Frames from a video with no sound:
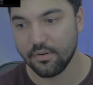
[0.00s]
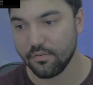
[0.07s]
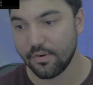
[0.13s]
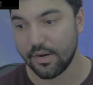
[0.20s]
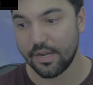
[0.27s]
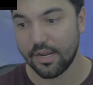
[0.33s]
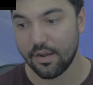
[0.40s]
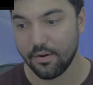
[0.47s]

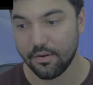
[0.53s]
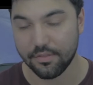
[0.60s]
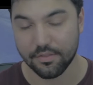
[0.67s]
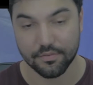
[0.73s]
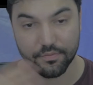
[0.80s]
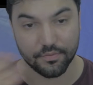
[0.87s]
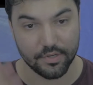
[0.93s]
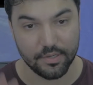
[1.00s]
Right now at
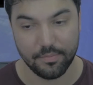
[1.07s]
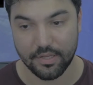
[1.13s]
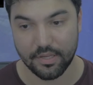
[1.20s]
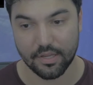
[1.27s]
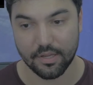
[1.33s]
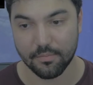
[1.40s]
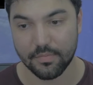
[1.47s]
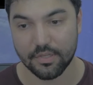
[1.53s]
3
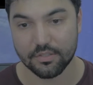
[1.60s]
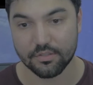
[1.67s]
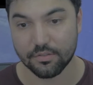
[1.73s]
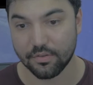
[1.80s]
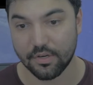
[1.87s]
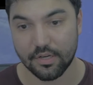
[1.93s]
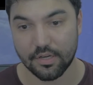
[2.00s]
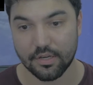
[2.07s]
p.m. it's
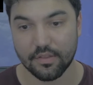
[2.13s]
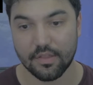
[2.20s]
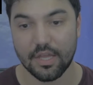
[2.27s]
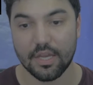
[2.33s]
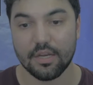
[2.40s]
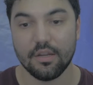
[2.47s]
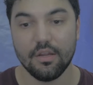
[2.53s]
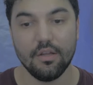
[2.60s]
trending
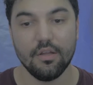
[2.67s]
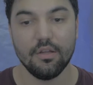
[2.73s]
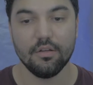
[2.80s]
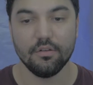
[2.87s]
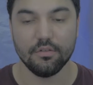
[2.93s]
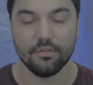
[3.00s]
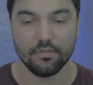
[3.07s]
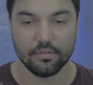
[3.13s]
that
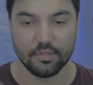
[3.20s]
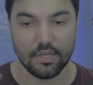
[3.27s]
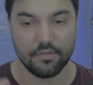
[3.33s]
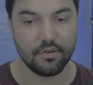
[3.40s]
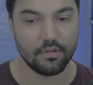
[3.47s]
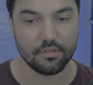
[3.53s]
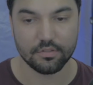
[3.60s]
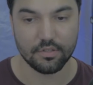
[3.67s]

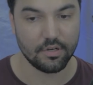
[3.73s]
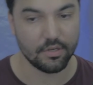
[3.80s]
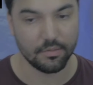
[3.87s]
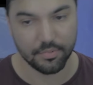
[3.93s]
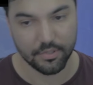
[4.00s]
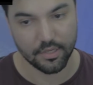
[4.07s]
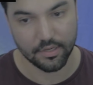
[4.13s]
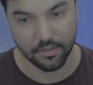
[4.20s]
Le'Veon's not going
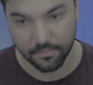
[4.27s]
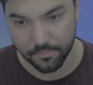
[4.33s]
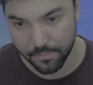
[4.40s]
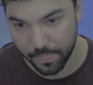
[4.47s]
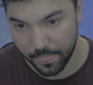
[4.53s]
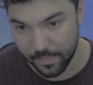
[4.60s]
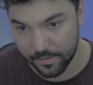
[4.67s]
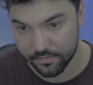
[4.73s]
to play,
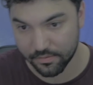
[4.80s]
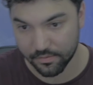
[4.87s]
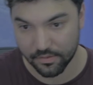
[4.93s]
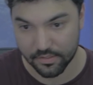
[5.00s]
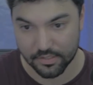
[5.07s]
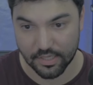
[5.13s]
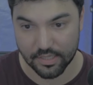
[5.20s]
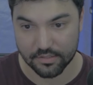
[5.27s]
so
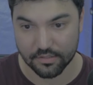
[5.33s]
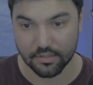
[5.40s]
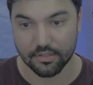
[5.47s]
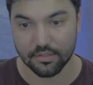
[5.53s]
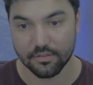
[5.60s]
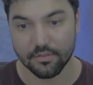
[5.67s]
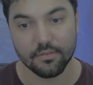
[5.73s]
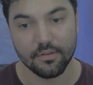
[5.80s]
this guy's going
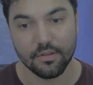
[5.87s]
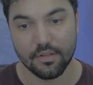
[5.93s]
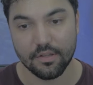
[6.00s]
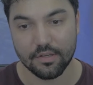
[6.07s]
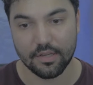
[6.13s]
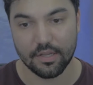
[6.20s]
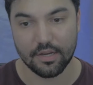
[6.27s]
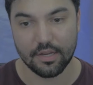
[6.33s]
to
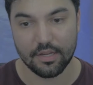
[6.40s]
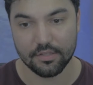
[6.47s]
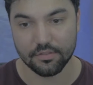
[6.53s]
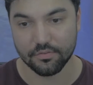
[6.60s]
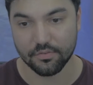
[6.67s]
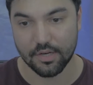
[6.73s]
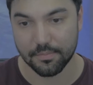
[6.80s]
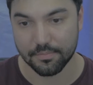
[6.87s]
get his
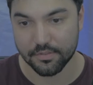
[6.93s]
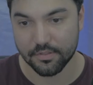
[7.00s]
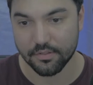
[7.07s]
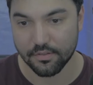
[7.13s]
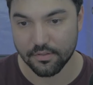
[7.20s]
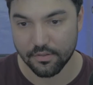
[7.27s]
reps.